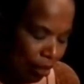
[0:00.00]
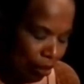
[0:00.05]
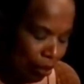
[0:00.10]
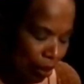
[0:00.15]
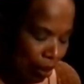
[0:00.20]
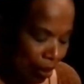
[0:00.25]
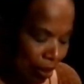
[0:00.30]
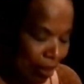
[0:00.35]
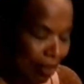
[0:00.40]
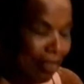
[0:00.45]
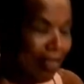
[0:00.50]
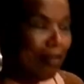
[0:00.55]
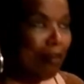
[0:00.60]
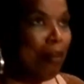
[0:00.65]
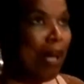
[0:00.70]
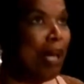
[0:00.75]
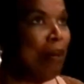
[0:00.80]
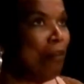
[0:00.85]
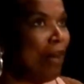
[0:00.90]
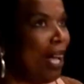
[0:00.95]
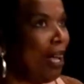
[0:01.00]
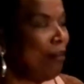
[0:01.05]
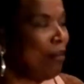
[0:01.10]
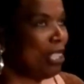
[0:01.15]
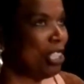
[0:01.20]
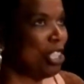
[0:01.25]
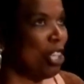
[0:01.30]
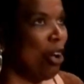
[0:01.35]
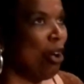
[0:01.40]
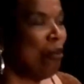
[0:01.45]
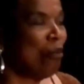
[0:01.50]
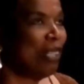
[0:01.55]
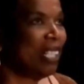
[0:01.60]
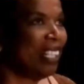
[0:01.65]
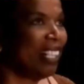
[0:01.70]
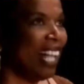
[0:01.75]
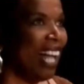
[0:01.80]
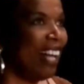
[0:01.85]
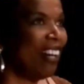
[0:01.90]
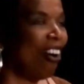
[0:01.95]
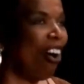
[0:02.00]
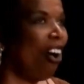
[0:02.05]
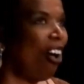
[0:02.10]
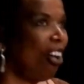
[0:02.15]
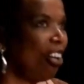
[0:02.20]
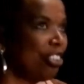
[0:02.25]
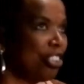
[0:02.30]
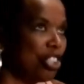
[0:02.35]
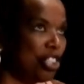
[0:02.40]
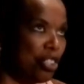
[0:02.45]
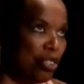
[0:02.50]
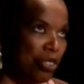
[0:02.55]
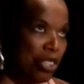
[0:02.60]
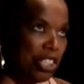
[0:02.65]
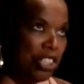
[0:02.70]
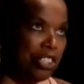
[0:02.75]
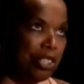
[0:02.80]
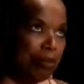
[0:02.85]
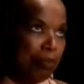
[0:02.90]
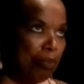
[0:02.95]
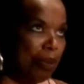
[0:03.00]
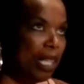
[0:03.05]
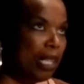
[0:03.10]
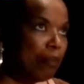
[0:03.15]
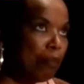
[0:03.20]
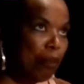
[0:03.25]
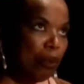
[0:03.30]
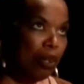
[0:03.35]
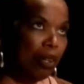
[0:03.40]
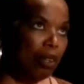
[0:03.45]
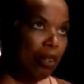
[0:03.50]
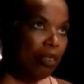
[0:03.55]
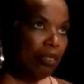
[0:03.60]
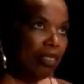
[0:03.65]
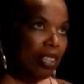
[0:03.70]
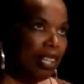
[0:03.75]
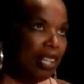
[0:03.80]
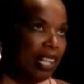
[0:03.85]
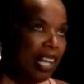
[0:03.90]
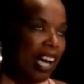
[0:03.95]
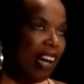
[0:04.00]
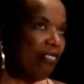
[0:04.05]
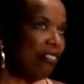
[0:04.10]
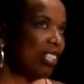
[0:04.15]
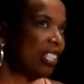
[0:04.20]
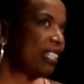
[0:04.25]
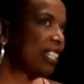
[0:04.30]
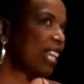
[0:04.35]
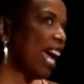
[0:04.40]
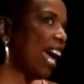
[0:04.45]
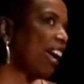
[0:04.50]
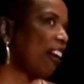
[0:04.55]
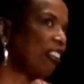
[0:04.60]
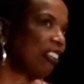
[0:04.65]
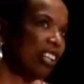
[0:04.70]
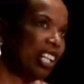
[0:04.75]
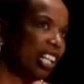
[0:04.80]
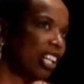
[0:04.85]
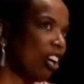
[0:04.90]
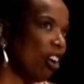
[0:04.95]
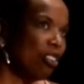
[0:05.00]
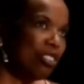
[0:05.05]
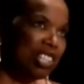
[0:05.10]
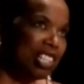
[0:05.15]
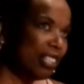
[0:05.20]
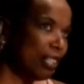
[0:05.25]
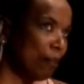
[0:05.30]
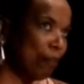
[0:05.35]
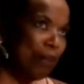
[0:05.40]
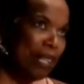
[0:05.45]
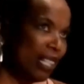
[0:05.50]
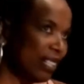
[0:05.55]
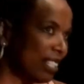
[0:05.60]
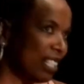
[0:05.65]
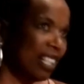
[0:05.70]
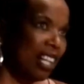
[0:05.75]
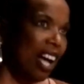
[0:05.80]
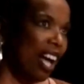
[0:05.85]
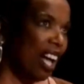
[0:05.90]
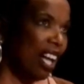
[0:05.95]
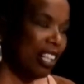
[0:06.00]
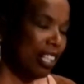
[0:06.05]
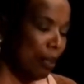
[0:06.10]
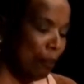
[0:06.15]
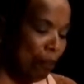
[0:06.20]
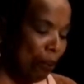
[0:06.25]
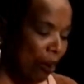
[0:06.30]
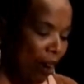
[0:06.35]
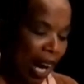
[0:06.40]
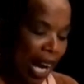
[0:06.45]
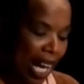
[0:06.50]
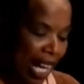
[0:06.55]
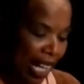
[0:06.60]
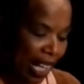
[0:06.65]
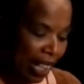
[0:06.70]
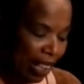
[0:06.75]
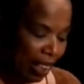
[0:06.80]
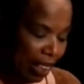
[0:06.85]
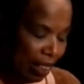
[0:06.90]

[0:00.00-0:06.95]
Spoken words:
Well, my mama told me that all Jewish people every Saturday go to the Pentagon to pray.